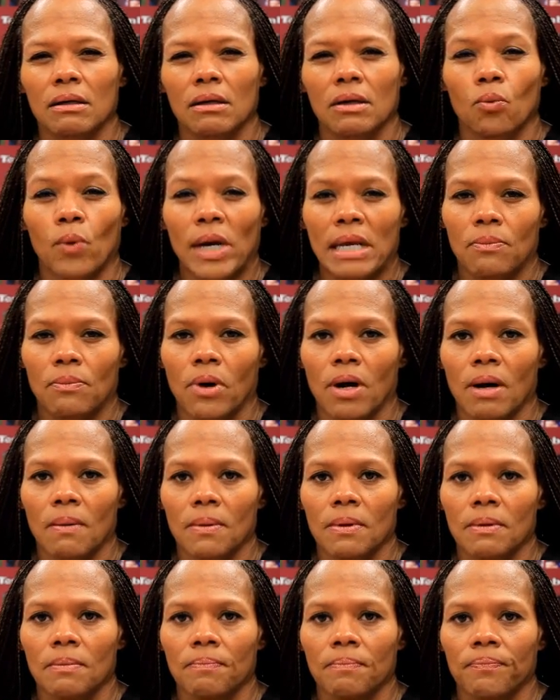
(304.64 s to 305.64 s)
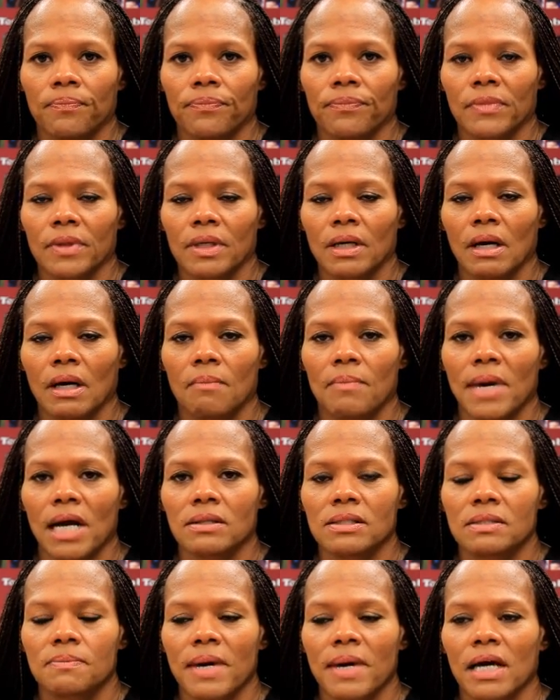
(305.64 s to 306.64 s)
weight problem,
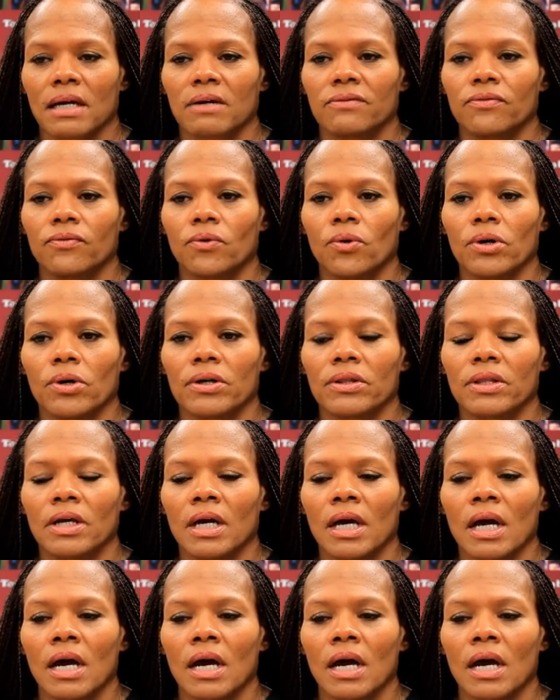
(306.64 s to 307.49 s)
bounced back and forth.